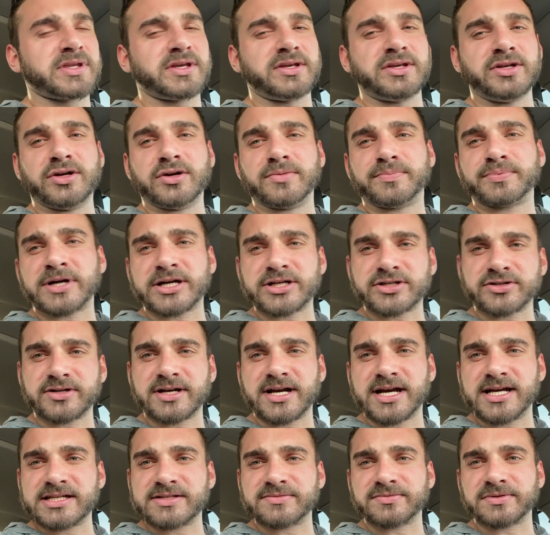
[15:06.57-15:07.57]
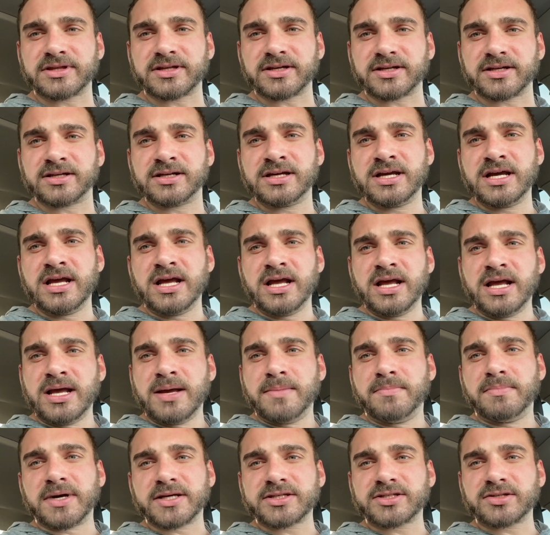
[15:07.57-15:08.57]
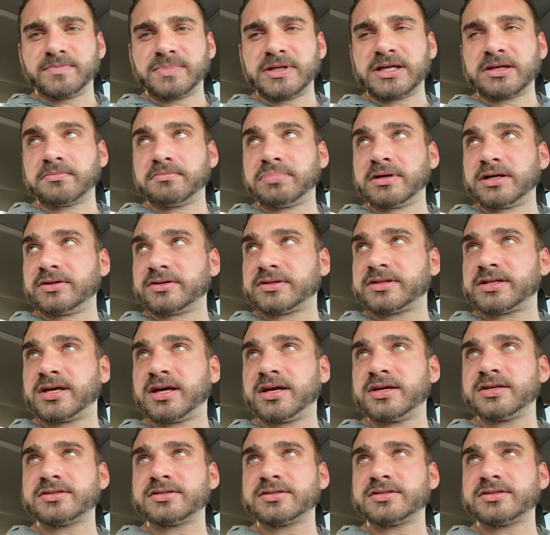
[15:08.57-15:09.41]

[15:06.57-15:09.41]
you know, pressurized with the muscle being built.